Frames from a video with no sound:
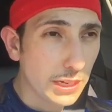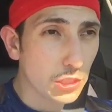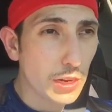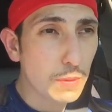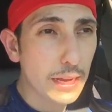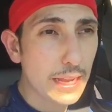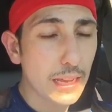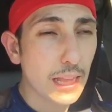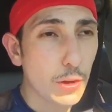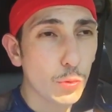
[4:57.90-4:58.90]
It seemed like it
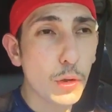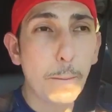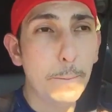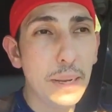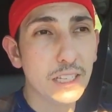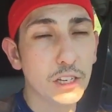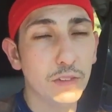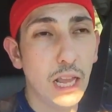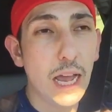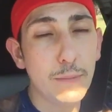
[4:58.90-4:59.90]
had like real bits
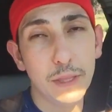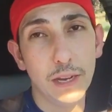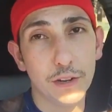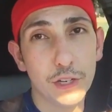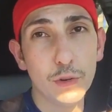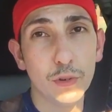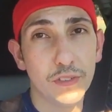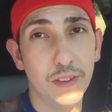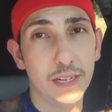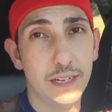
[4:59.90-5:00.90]
of lime in there too. It
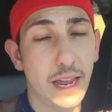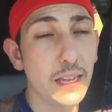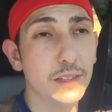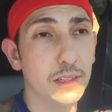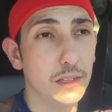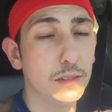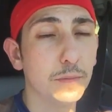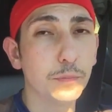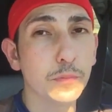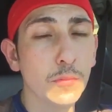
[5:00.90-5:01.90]
was fantastic.
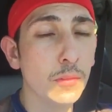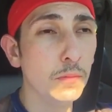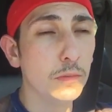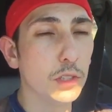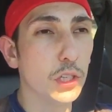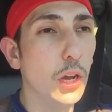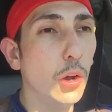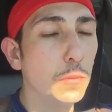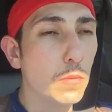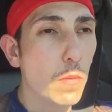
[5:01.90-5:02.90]

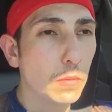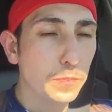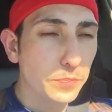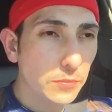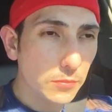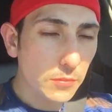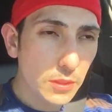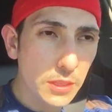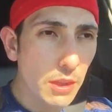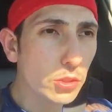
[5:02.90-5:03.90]
So
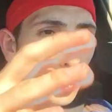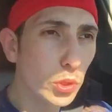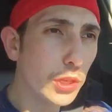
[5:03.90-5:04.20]
that was